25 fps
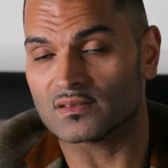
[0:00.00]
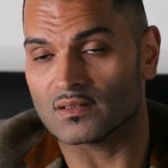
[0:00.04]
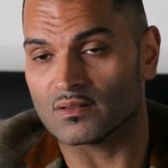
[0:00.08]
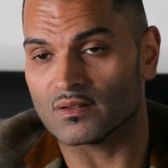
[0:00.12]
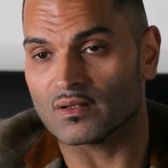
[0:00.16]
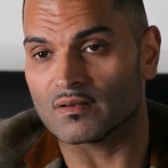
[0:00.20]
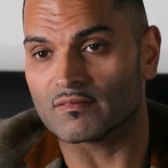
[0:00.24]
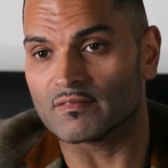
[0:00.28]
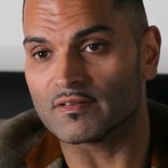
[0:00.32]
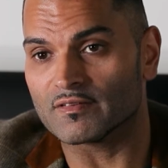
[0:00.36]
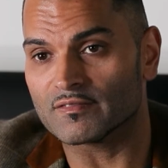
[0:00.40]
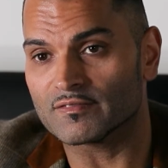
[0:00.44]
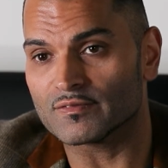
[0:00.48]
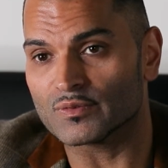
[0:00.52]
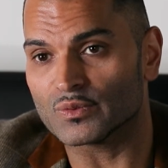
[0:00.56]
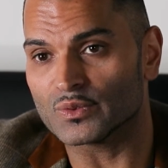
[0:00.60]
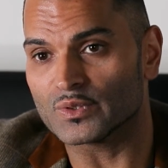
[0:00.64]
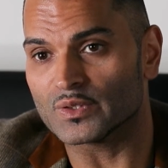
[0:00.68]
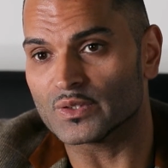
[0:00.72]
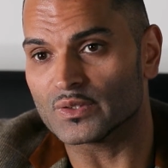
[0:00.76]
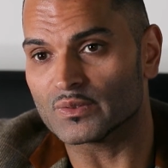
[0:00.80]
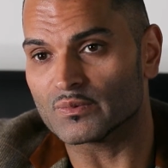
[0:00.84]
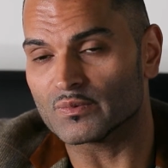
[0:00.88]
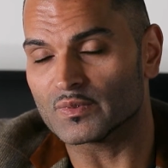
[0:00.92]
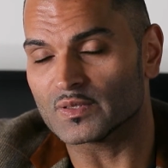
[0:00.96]
a lot of it for
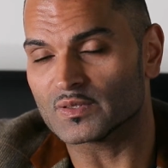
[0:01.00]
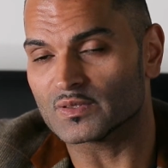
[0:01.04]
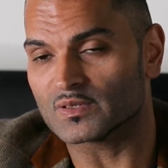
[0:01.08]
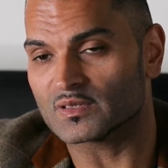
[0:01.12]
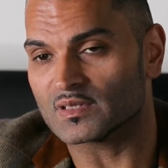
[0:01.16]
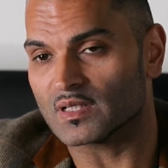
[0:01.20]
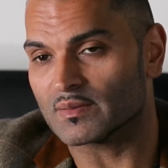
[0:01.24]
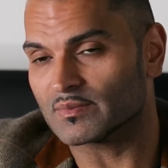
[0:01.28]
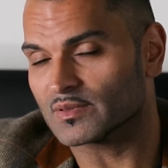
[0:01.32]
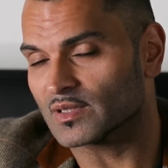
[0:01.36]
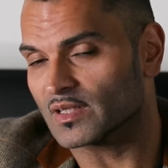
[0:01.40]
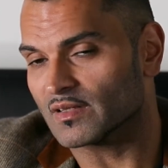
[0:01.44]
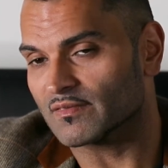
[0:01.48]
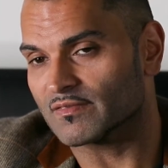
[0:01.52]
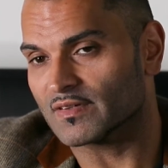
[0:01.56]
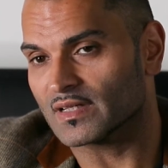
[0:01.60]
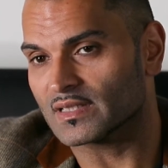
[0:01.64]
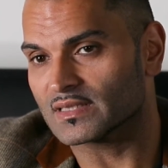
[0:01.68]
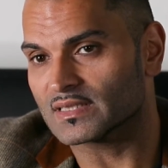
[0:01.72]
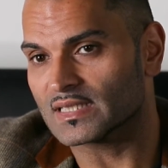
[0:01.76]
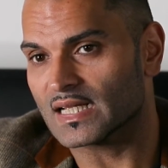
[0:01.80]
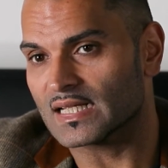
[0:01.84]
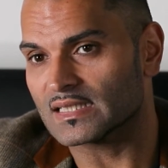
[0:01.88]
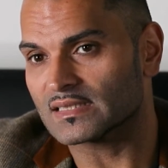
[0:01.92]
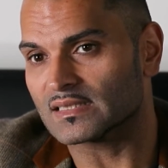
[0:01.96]
you, which is absolutely
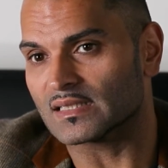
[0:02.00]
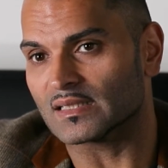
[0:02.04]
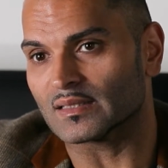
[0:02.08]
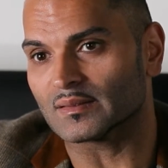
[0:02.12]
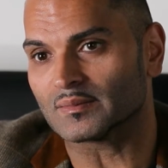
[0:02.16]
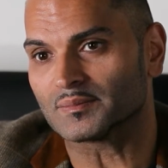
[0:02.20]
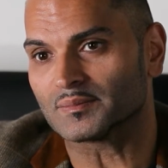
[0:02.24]
fantastic.